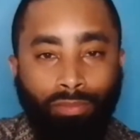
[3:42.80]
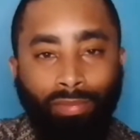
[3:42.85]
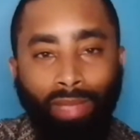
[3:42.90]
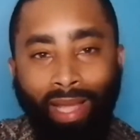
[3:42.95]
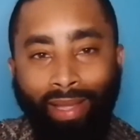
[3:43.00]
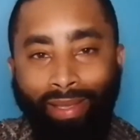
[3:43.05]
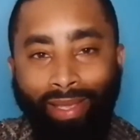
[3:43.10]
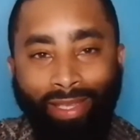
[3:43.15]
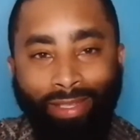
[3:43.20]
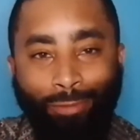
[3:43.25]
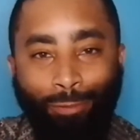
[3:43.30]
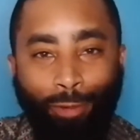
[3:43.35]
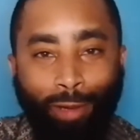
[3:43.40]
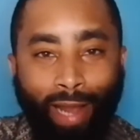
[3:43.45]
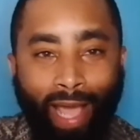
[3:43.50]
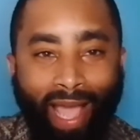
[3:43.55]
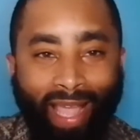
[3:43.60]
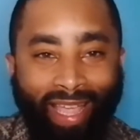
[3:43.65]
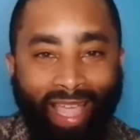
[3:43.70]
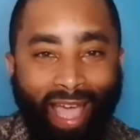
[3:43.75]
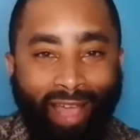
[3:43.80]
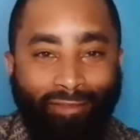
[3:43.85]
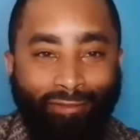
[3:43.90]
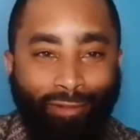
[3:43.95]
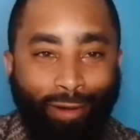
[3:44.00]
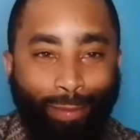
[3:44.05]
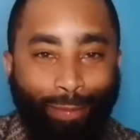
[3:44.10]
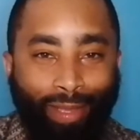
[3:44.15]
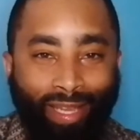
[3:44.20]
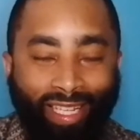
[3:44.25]
I guess what I got
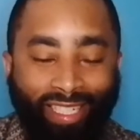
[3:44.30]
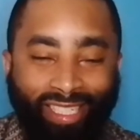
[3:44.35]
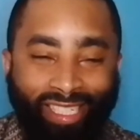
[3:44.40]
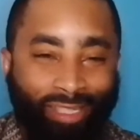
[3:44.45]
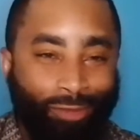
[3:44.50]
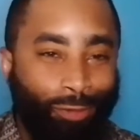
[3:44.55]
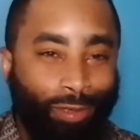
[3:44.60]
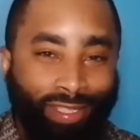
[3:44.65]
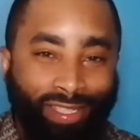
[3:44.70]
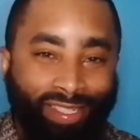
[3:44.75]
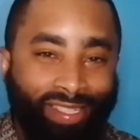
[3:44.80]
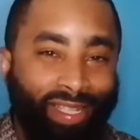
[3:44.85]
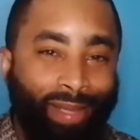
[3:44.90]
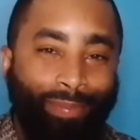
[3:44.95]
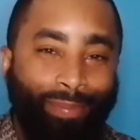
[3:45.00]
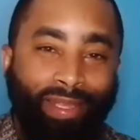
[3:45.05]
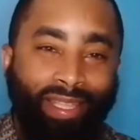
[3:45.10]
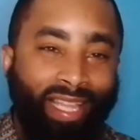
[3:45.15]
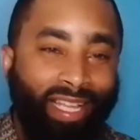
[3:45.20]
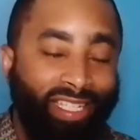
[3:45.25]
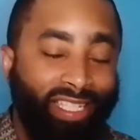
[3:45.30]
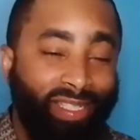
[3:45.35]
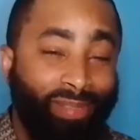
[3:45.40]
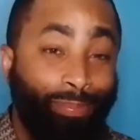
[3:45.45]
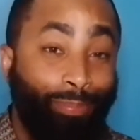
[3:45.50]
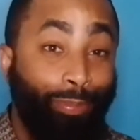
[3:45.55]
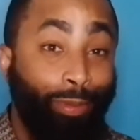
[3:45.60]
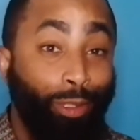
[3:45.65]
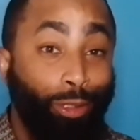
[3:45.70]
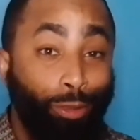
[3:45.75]
from it. It just wasn't something that
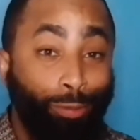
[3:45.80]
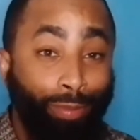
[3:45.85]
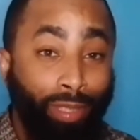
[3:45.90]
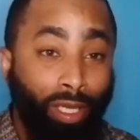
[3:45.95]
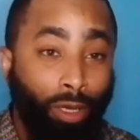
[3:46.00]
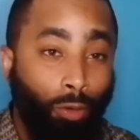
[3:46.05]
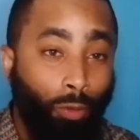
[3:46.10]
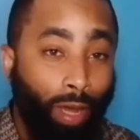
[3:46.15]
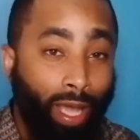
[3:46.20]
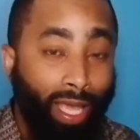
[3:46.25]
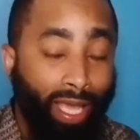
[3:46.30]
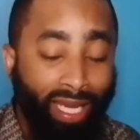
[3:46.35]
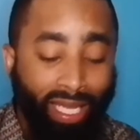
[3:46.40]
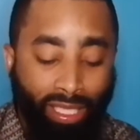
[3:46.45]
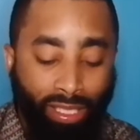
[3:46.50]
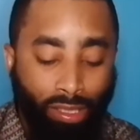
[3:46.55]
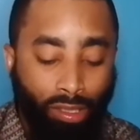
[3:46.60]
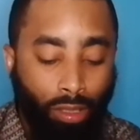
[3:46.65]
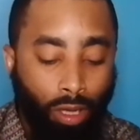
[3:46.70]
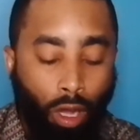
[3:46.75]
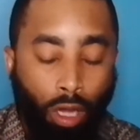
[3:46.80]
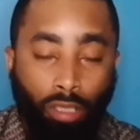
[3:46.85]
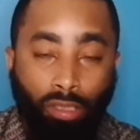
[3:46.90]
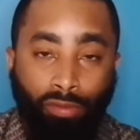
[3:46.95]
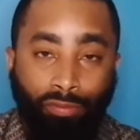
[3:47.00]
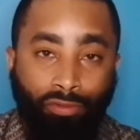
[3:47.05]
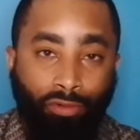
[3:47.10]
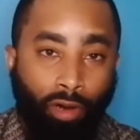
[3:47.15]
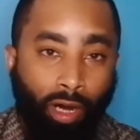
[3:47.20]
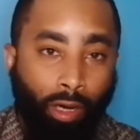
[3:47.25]
just blew me away. It is an
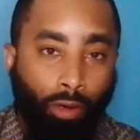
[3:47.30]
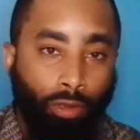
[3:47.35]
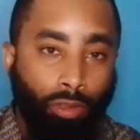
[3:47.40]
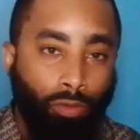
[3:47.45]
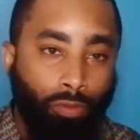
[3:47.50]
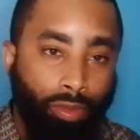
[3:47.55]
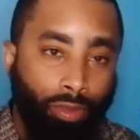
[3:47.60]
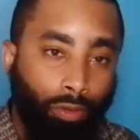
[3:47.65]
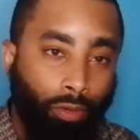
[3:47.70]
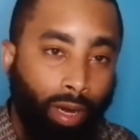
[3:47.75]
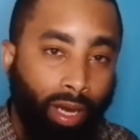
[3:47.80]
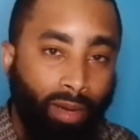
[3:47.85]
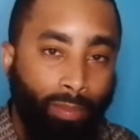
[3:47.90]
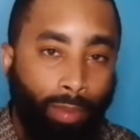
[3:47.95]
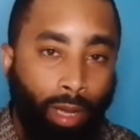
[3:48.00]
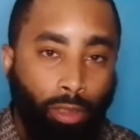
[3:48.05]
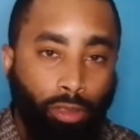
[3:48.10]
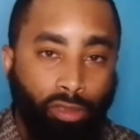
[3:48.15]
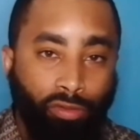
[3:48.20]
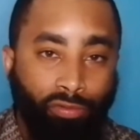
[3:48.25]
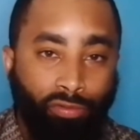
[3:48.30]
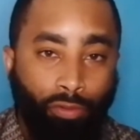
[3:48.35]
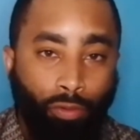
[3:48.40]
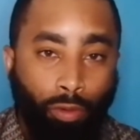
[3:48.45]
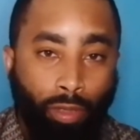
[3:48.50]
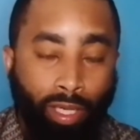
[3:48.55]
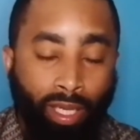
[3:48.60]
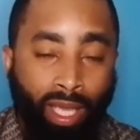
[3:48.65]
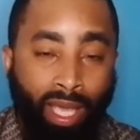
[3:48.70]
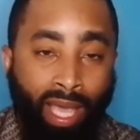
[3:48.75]
awesome fragrance. What's great about
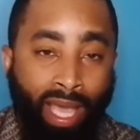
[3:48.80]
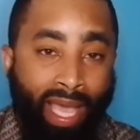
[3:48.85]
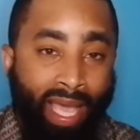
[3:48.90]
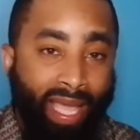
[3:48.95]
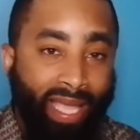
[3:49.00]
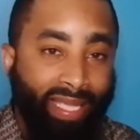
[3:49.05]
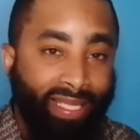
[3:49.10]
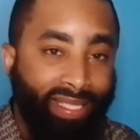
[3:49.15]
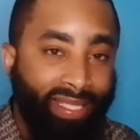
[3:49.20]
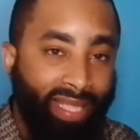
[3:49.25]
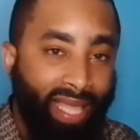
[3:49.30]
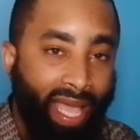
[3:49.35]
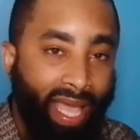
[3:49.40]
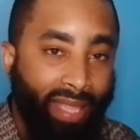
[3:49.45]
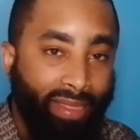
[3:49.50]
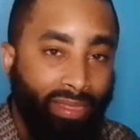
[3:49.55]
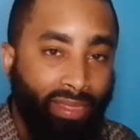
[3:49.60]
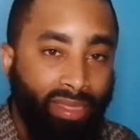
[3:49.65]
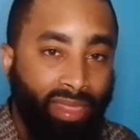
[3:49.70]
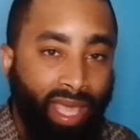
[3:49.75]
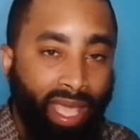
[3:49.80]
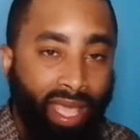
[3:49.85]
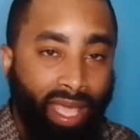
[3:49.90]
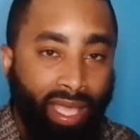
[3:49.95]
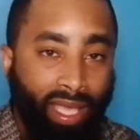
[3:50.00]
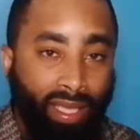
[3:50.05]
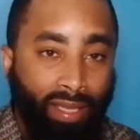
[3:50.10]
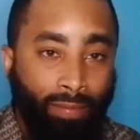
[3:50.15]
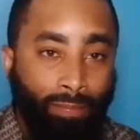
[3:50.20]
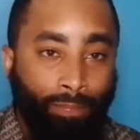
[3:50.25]
Jovoy is that
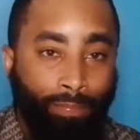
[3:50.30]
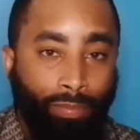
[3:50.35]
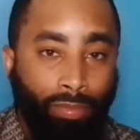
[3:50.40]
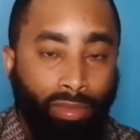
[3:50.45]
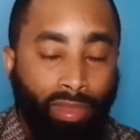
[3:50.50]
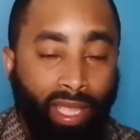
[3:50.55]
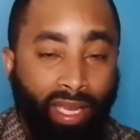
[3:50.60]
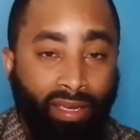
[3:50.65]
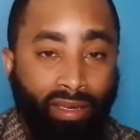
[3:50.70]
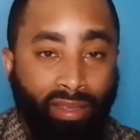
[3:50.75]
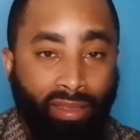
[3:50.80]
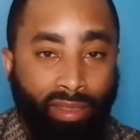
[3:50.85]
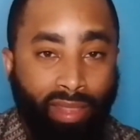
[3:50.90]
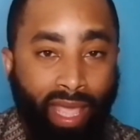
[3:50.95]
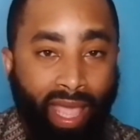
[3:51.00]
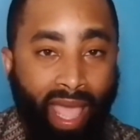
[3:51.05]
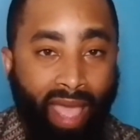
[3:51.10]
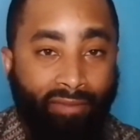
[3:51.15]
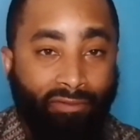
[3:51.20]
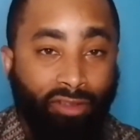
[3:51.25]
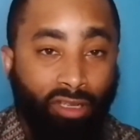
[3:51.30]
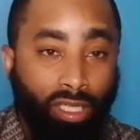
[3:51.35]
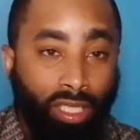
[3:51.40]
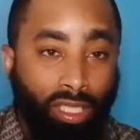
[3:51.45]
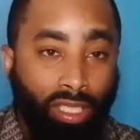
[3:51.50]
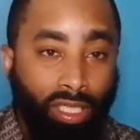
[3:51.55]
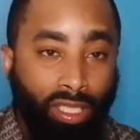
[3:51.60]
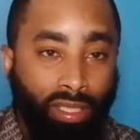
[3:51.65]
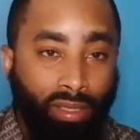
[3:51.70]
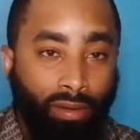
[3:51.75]
they have
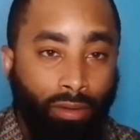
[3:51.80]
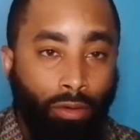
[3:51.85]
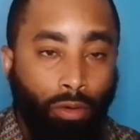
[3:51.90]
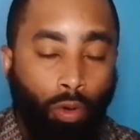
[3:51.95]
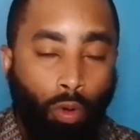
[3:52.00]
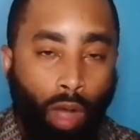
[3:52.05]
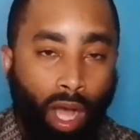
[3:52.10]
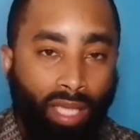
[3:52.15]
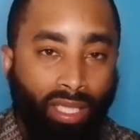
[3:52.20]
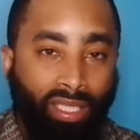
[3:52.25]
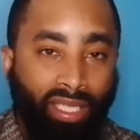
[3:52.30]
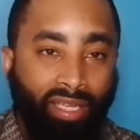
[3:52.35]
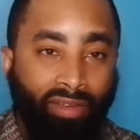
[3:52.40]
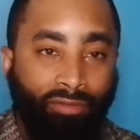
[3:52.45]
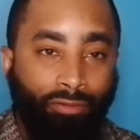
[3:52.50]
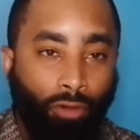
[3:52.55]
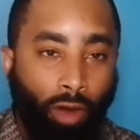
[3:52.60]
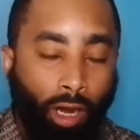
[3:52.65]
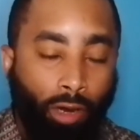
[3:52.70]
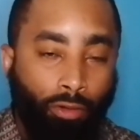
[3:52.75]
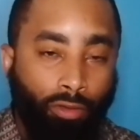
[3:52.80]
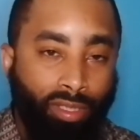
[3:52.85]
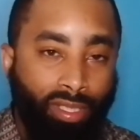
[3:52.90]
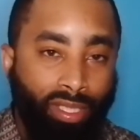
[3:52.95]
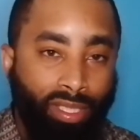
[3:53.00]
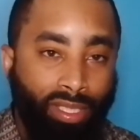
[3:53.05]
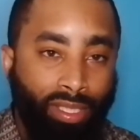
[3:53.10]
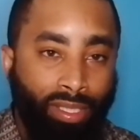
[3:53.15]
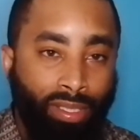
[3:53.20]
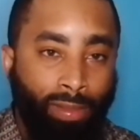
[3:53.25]
good quality
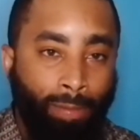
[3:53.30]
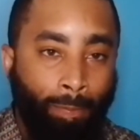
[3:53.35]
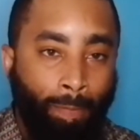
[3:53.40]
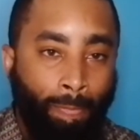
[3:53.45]
fragrances